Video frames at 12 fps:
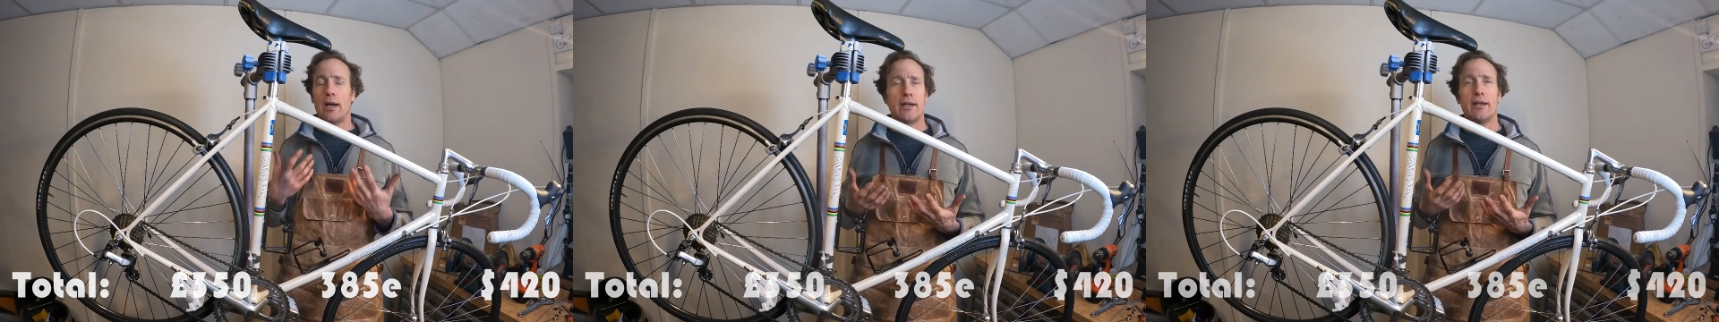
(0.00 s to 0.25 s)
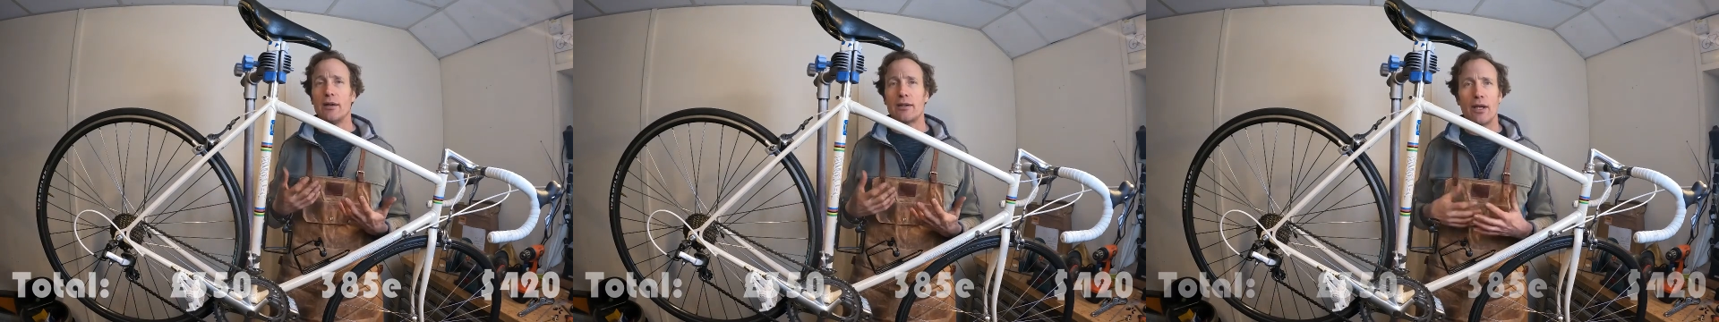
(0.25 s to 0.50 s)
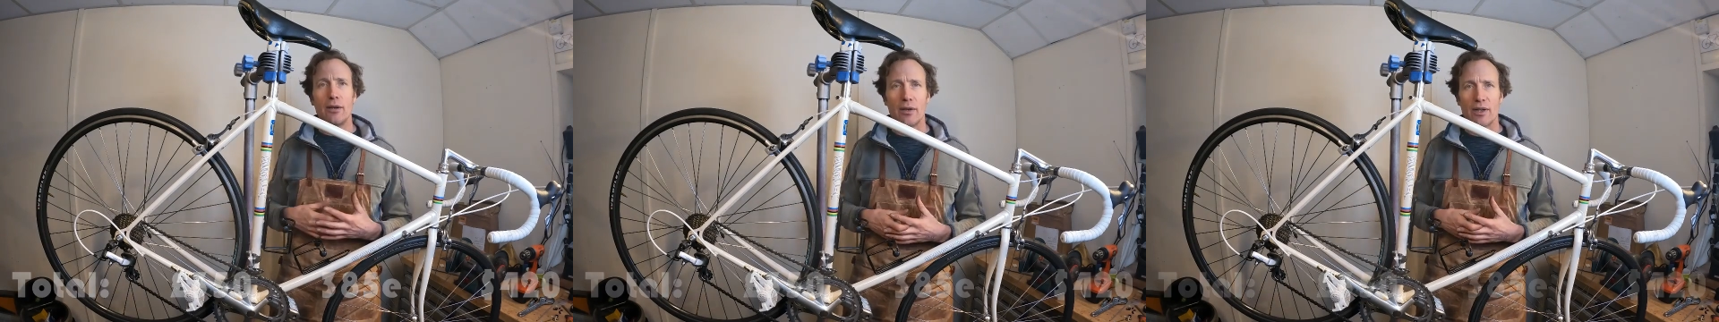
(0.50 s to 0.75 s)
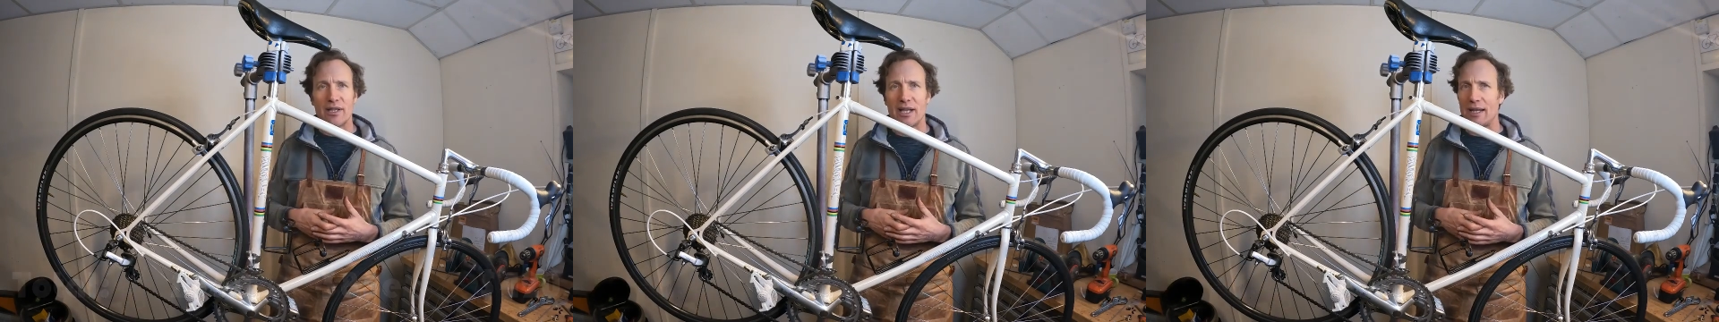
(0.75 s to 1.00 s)
You know,
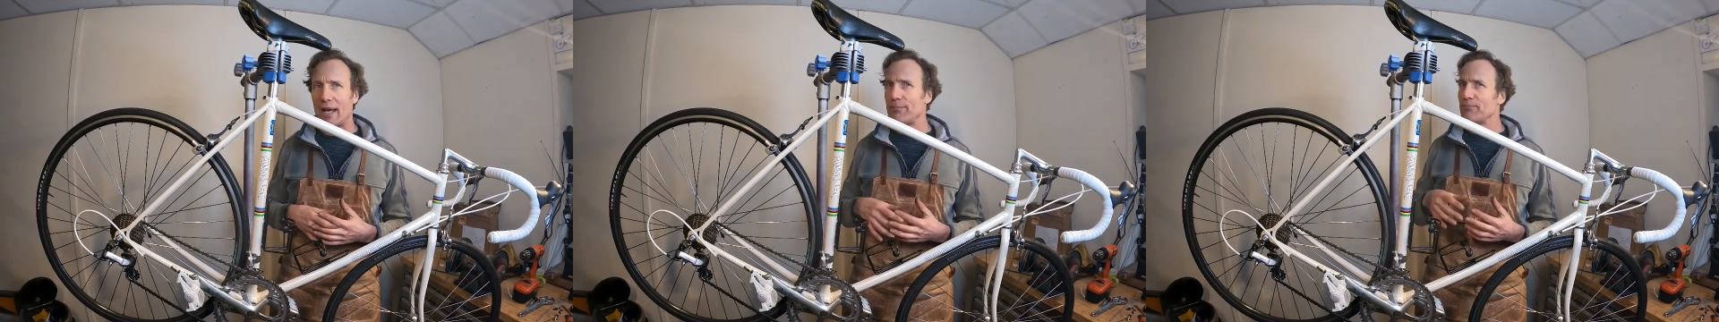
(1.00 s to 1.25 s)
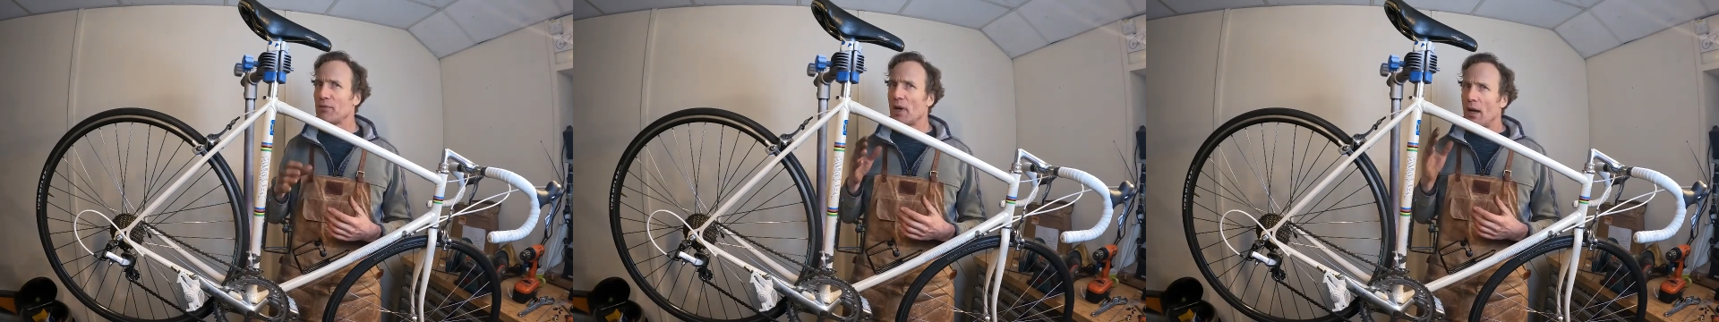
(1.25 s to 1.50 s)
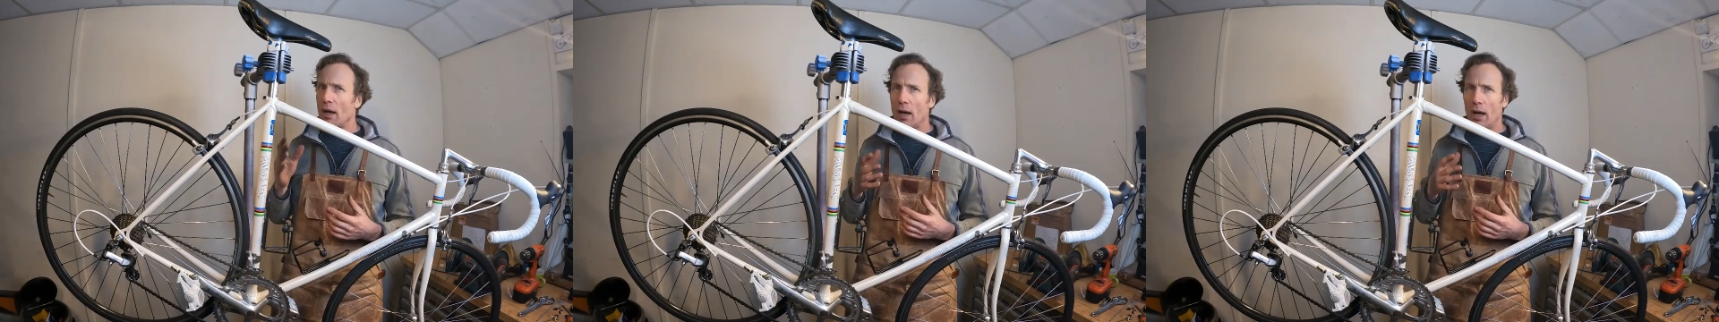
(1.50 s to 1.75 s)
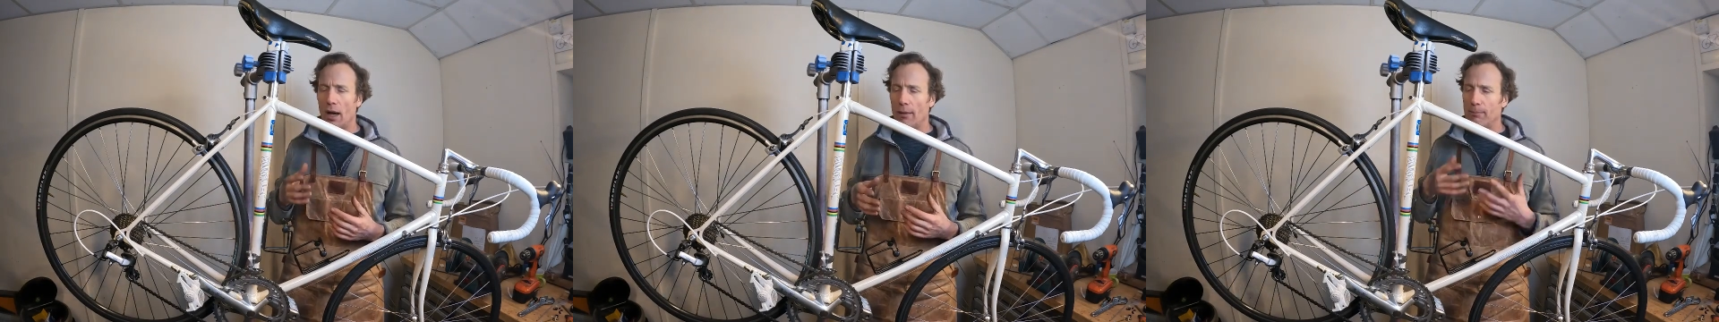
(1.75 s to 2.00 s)
kudos to them.
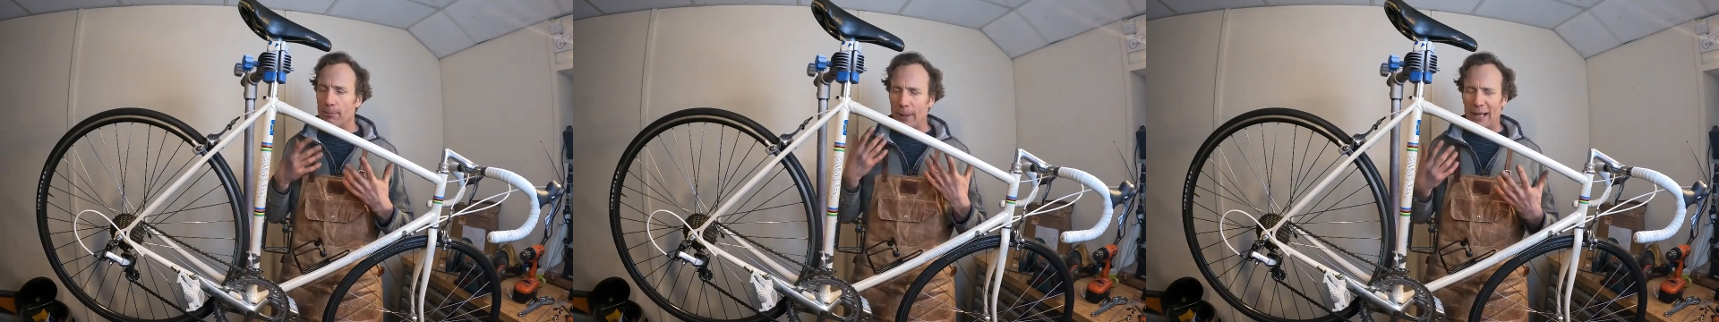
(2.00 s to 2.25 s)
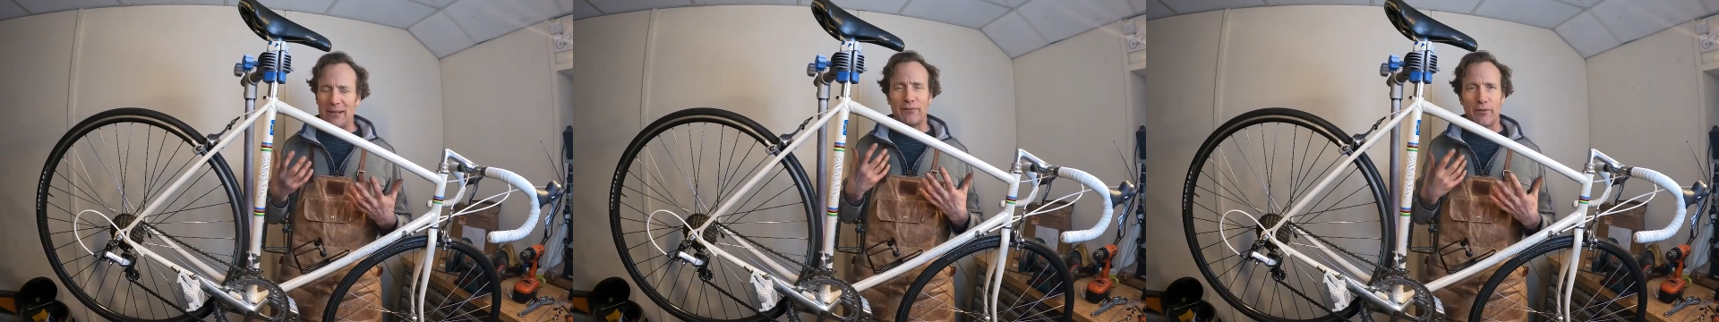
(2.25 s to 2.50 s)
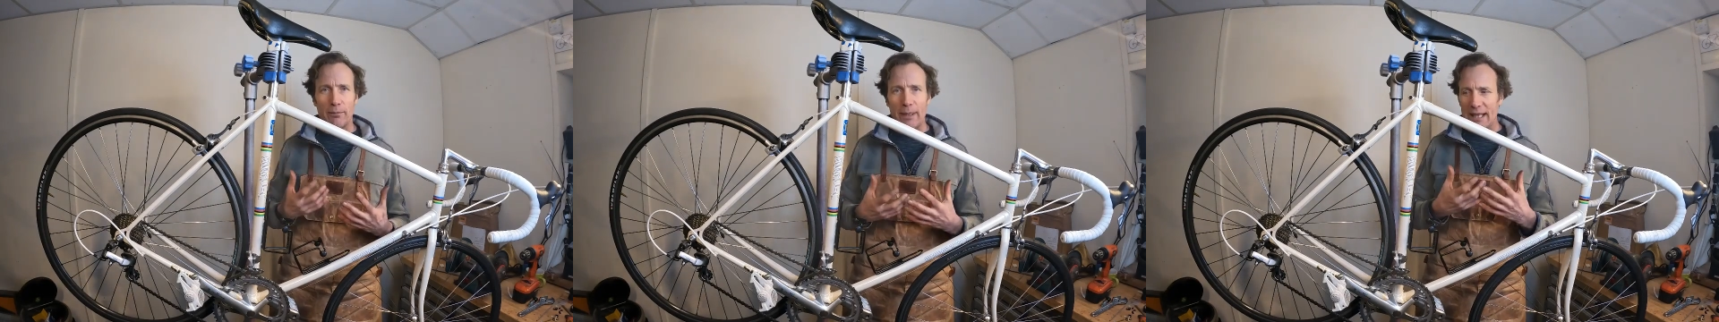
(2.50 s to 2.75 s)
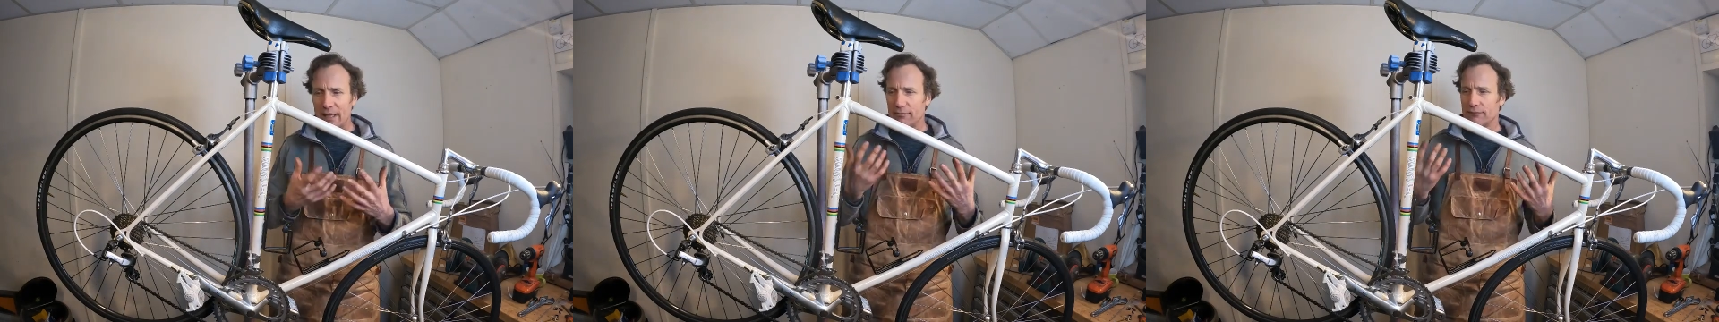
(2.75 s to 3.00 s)
But for
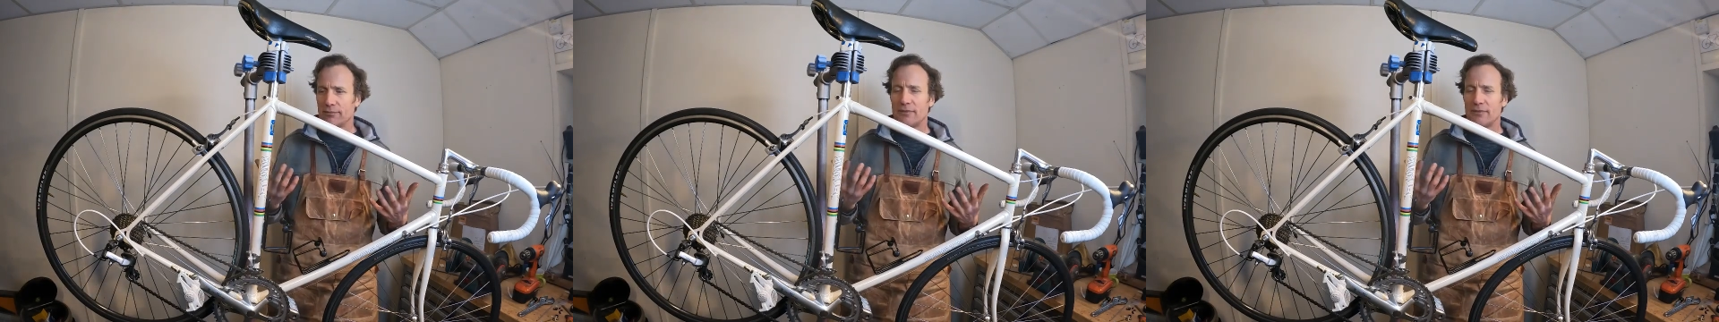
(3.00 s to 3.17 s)
me,